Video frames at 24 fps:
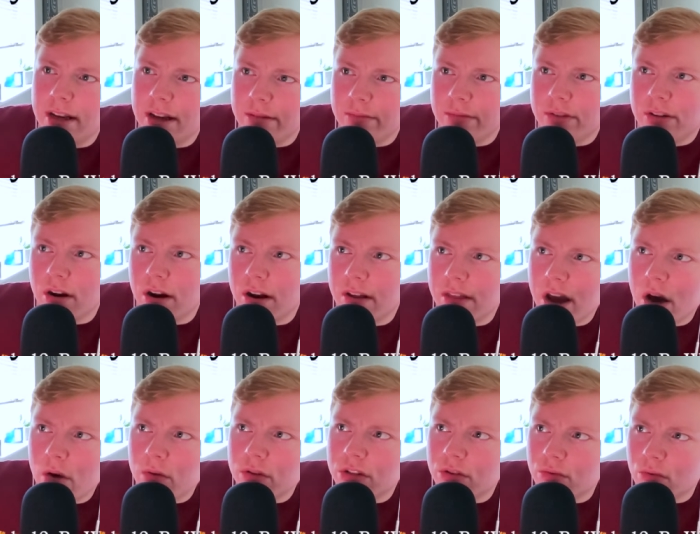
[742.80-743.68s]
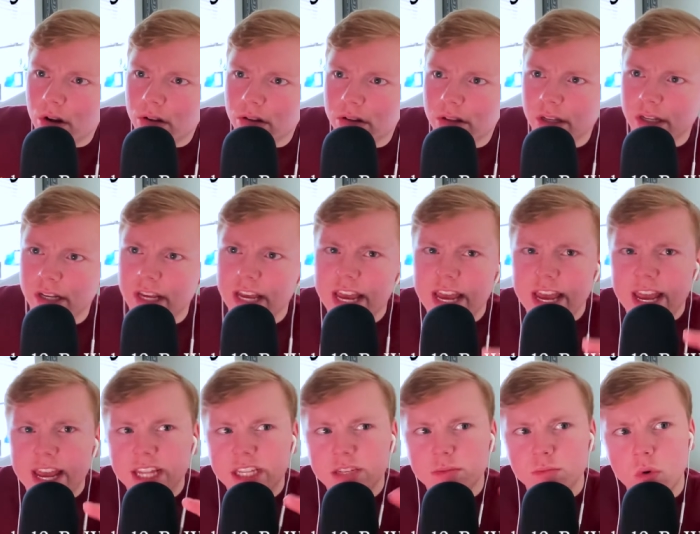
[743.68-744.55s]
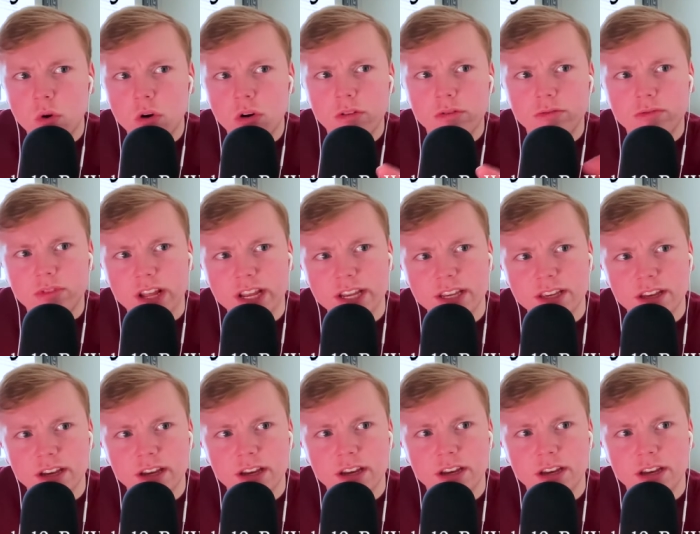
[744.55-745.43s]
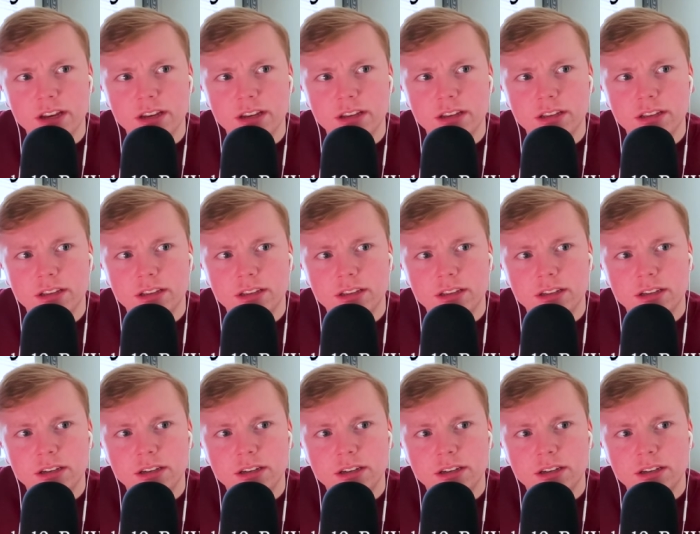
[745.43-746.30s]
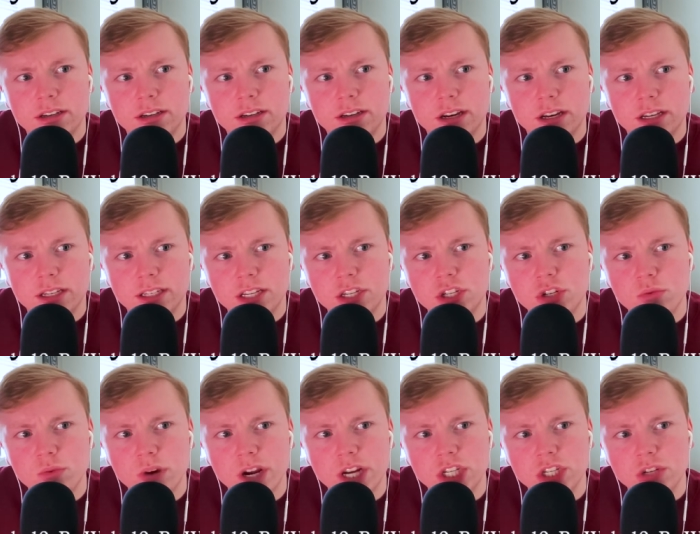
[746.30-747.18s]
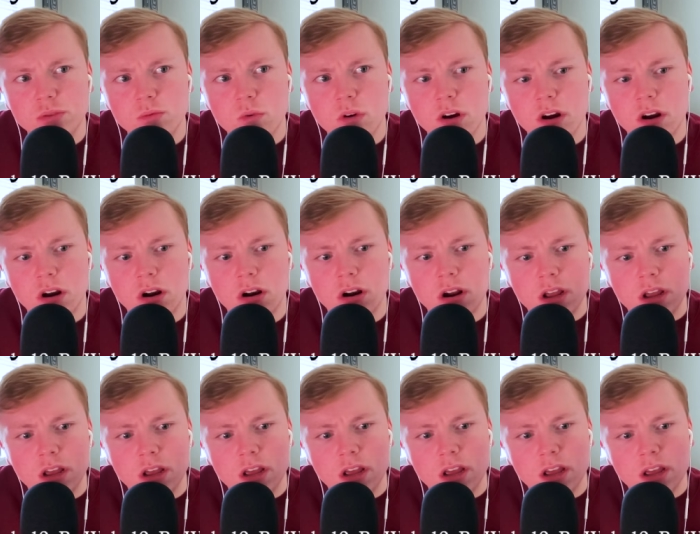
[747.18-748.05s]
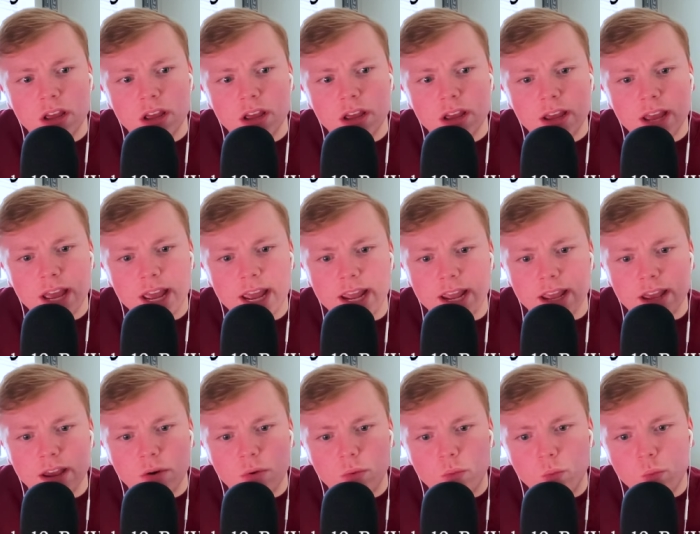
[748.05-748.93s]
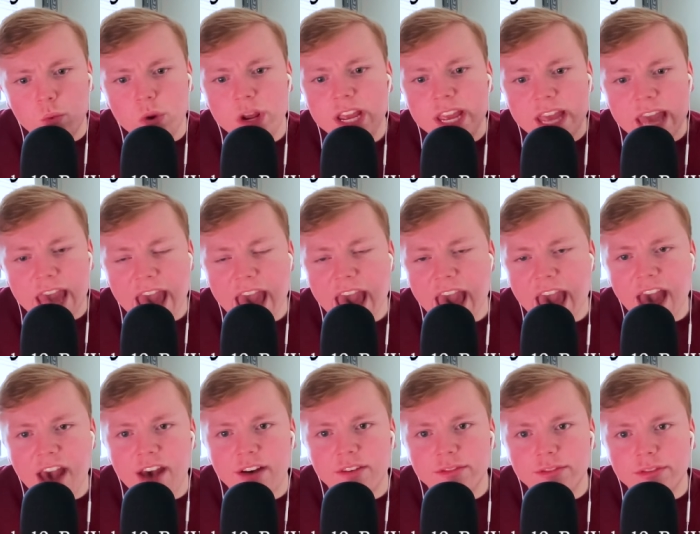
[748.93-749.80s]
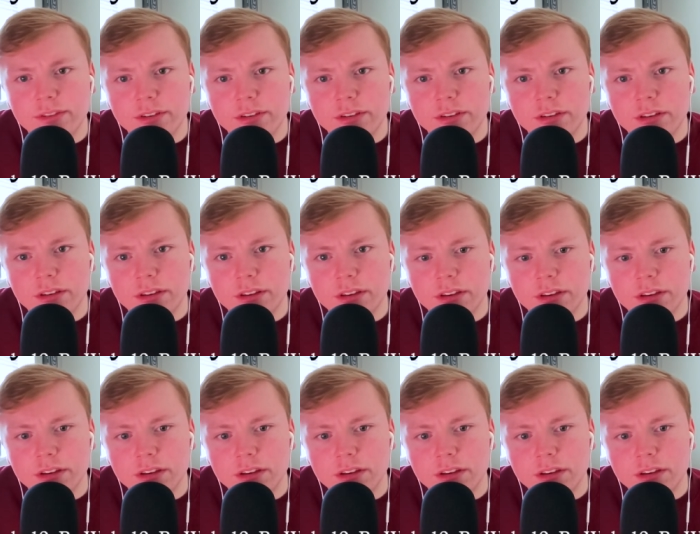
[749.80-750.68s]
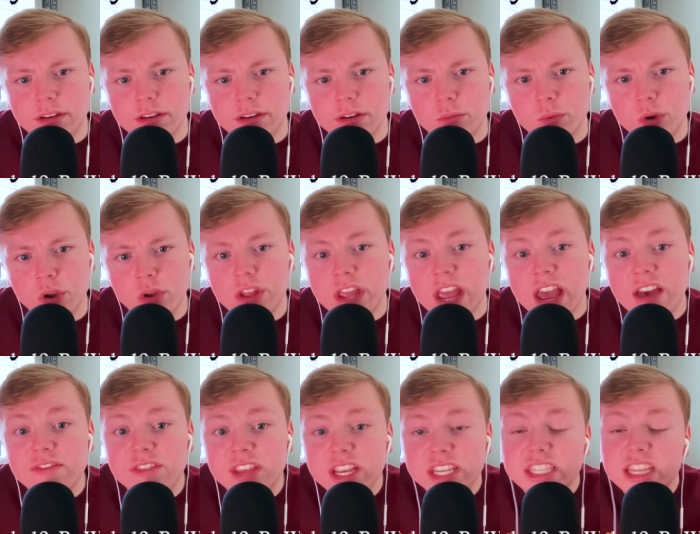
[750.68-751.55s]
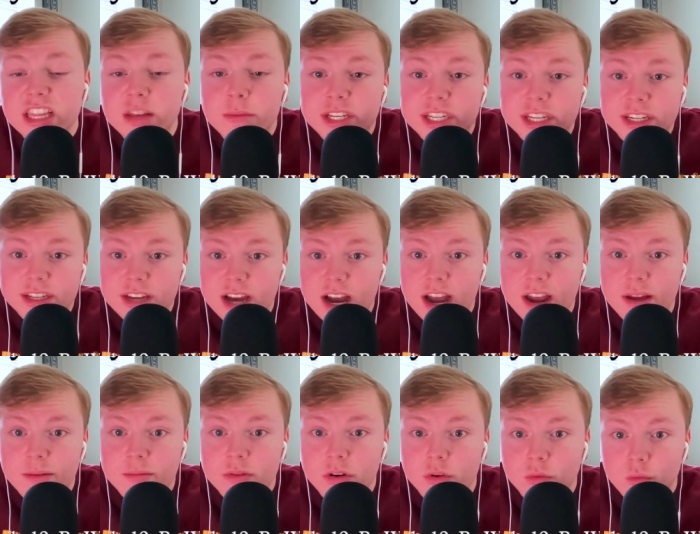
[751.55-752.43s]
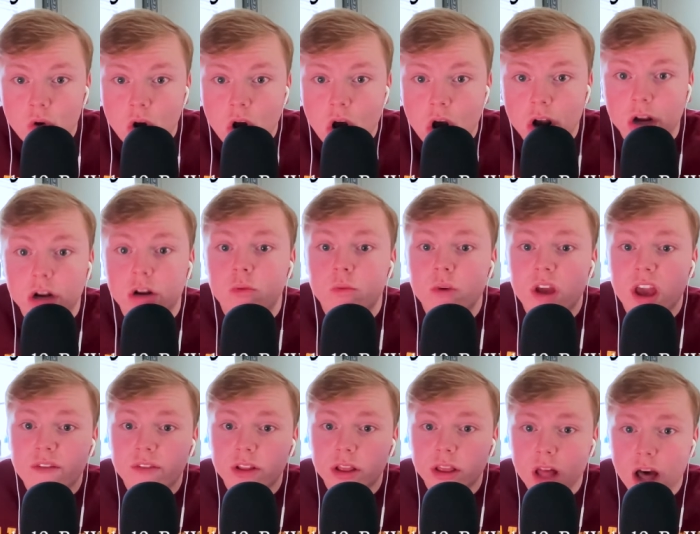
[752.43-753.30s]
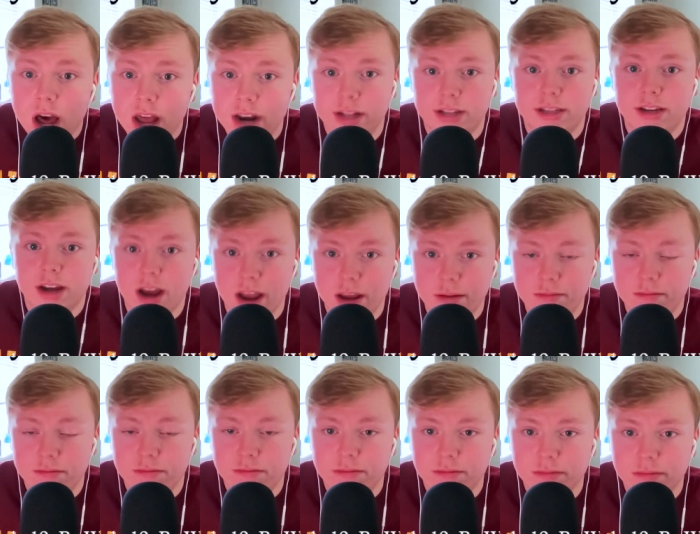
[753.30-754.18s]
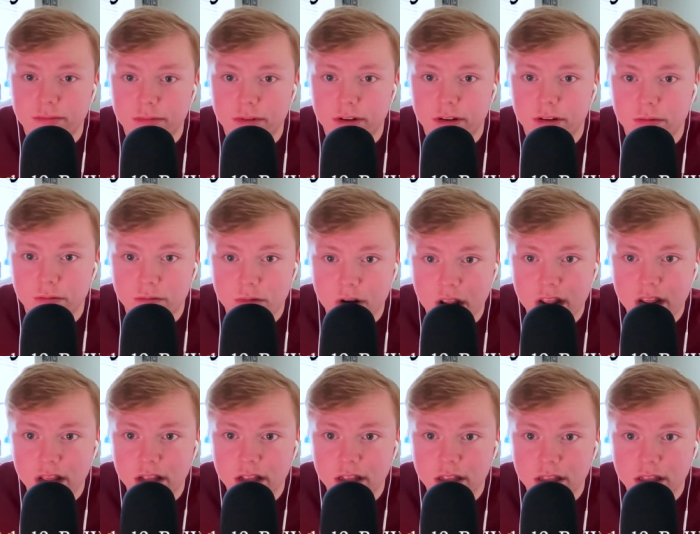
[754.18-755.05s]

I'm sorry, that was the wrong thing. It's more of like a, a situation where, hey, we have, we only have this limited time. Wrong. We have a lot of time right?